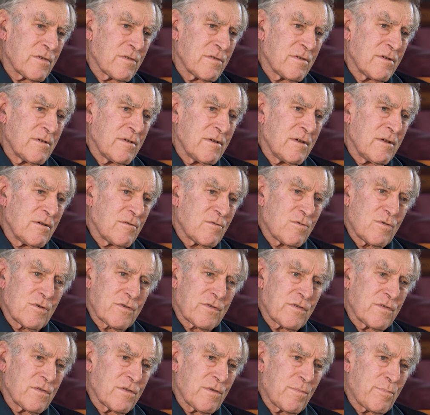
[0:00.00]
There
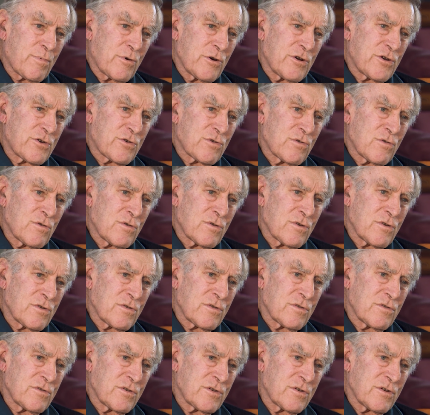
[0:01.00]
wasn't the pressure on
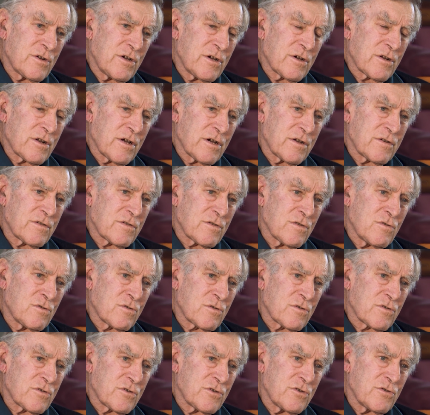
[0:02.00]
it as nowadays. The
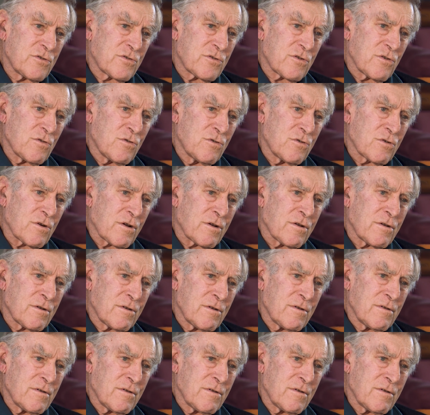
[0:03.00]
hookers used to hook.